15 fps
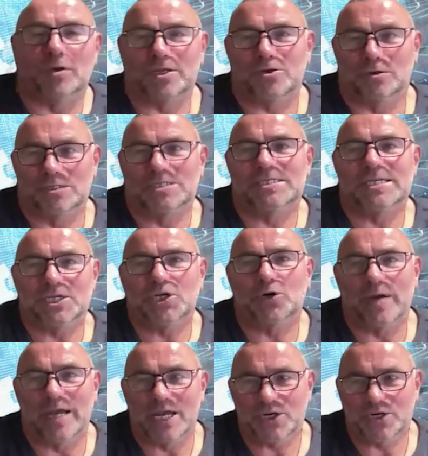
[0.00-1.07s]
what they call
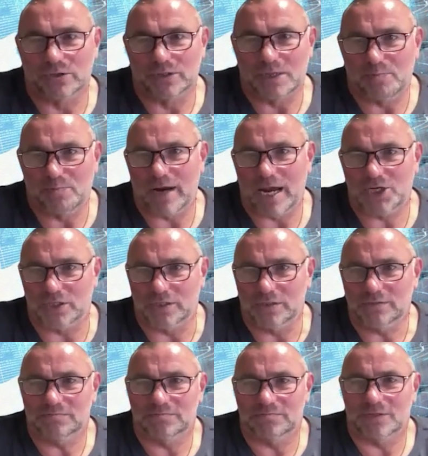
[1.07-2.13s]
situational
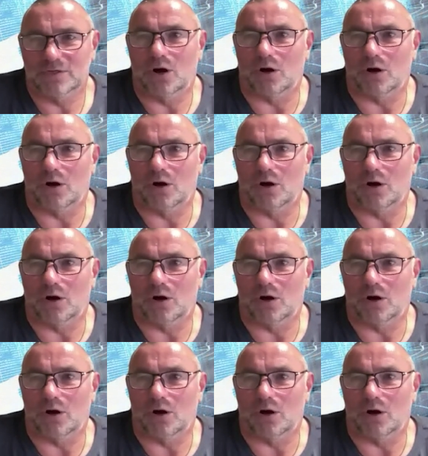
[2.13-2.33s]
depression,